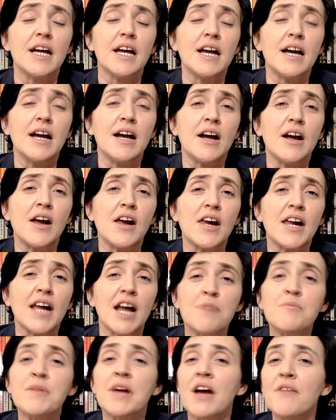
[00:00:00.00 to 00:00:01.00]

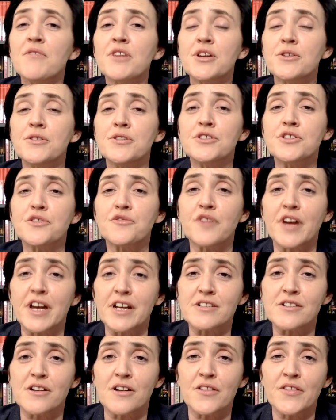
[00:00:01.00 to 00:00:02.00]
can have a huge
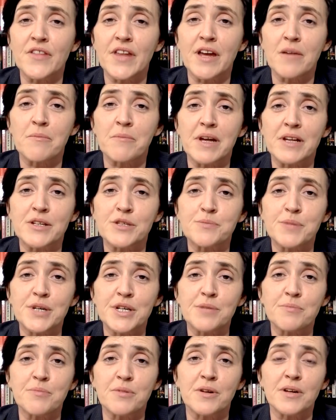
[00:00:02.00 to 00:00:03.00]
effect on them as
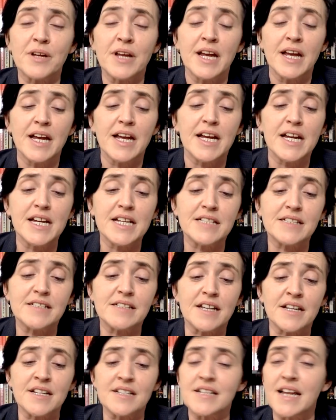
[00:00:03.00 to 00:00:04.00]
people.
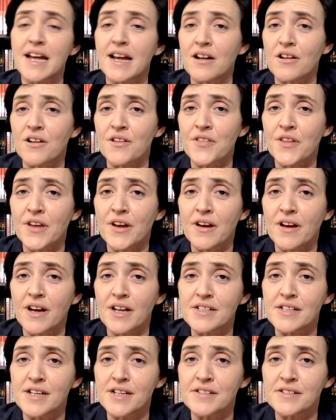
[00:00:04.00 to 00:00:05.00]
It's an attack on their
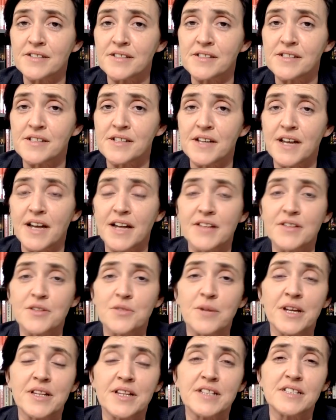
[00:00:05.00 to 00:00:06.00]
identity and
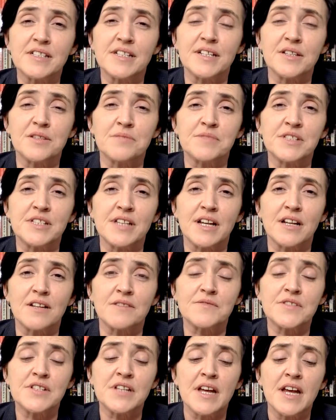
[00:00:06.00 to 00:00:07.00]
the way they see
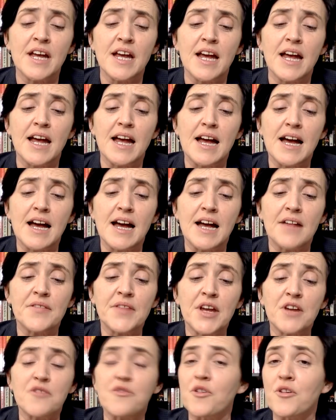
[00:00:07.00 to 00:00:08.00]
themselves.
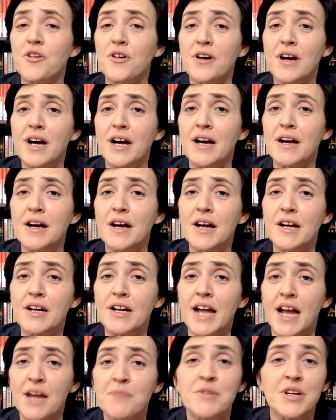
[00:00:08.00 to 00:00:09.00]
And therefore,
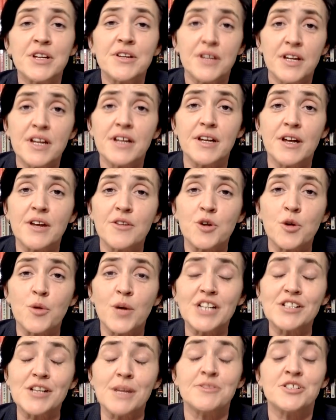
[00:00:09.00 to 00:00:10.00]
it can be
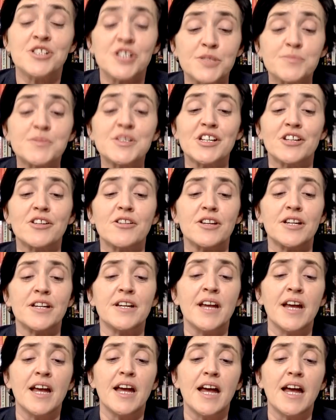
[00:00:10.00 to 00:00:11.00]
quite damaging, particularly